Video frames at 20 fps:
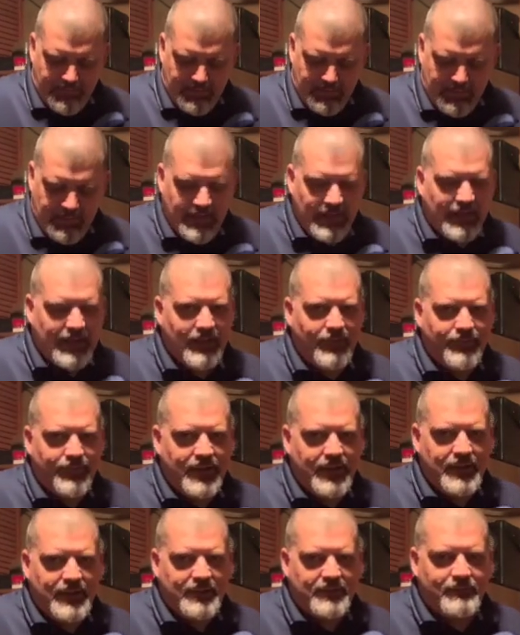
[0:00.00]
Again, I don't
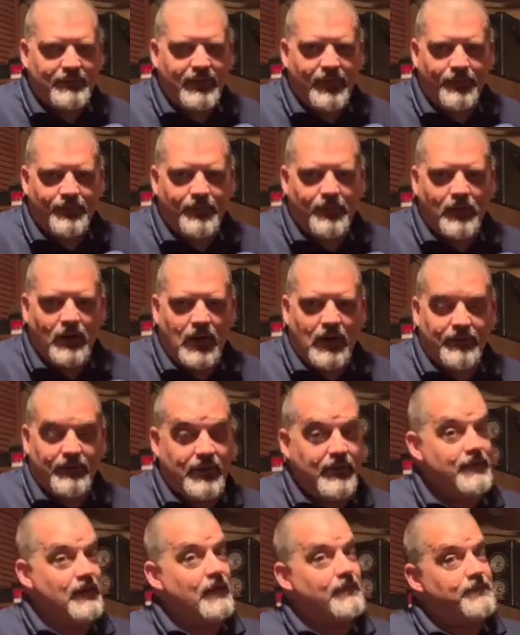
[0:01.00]
think I need to run through all of
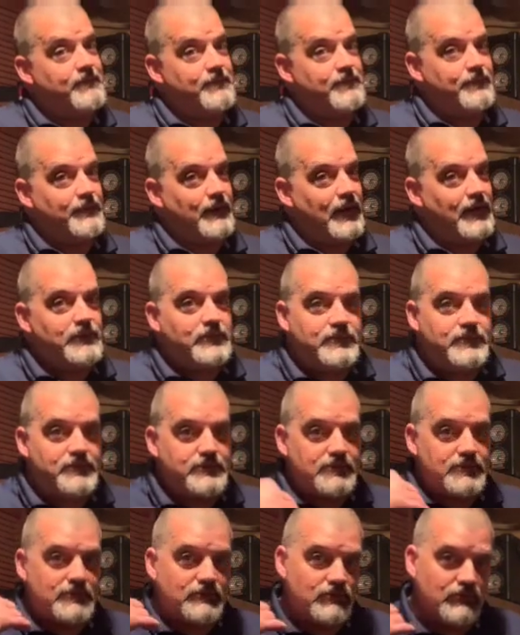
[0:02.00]
it. If
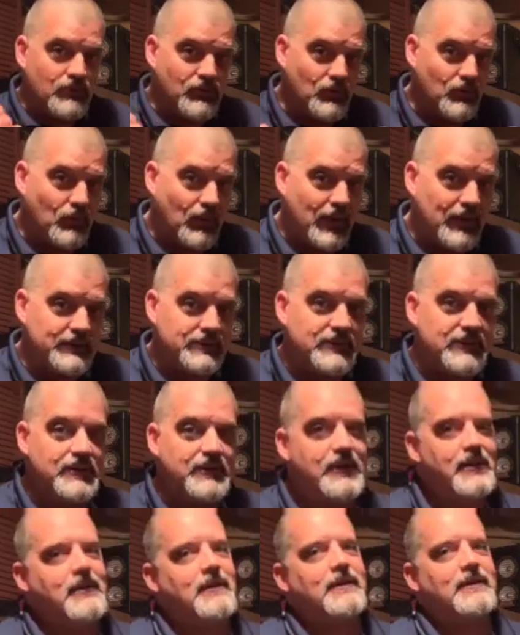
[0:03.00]
you want
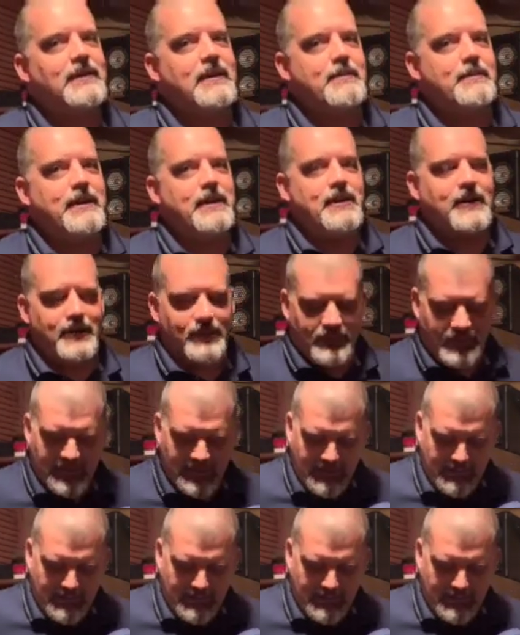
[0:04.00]
to, let me know.